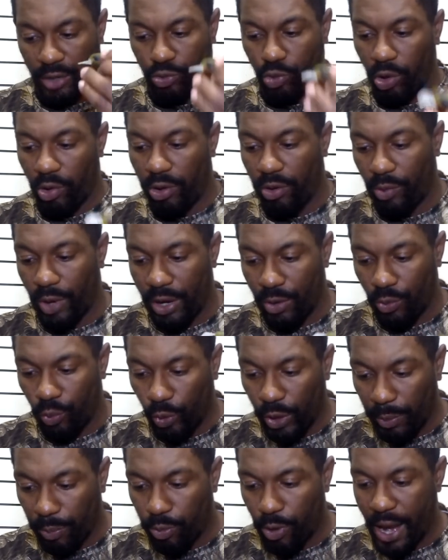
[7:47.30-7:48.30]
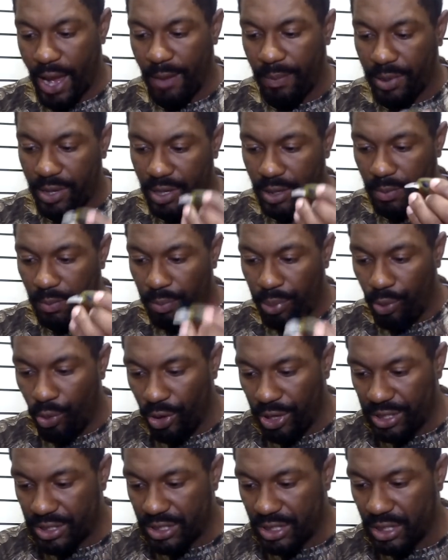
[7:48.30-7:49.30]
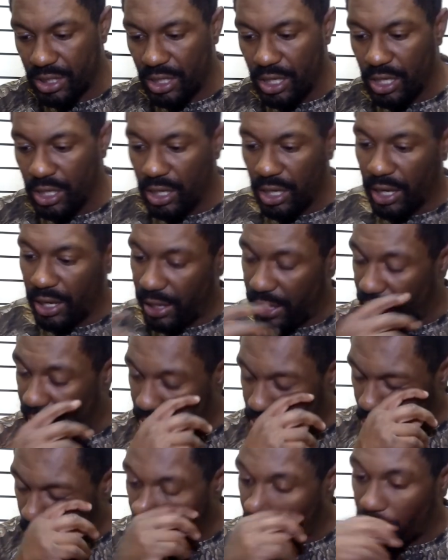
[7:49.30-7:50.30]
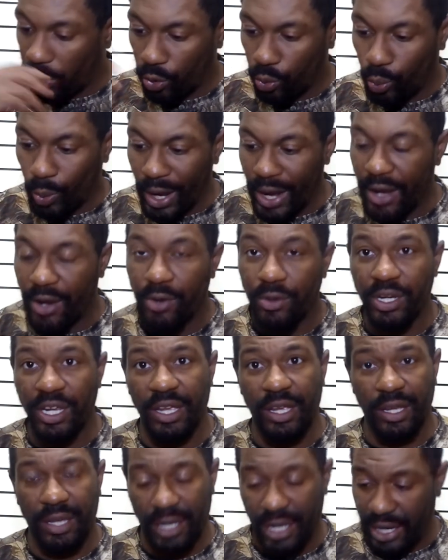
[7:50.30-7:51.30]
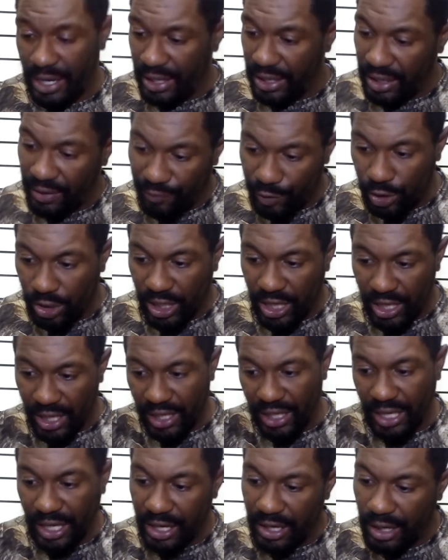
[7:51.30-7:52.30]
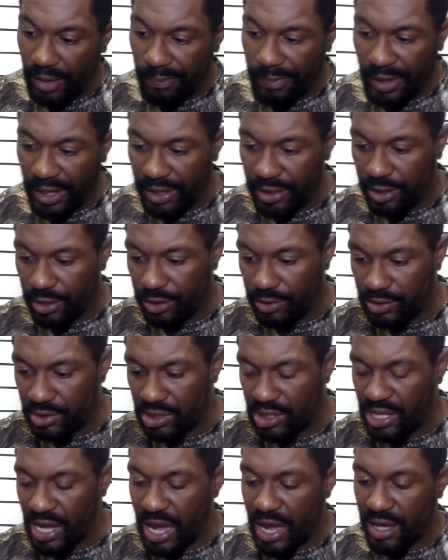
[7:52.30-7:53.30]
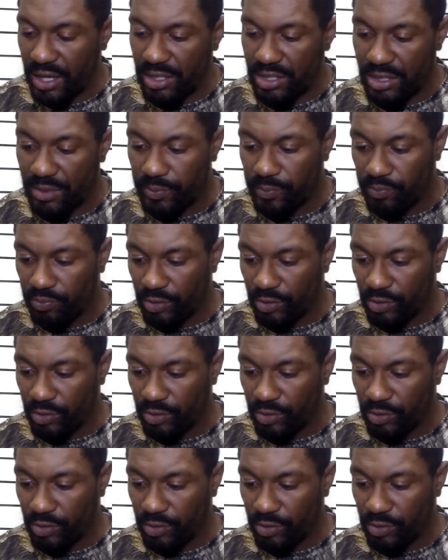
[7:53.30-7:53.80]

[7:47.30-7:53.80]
Throw it around riprap points, throw it around, and if you can, get it up under those docks,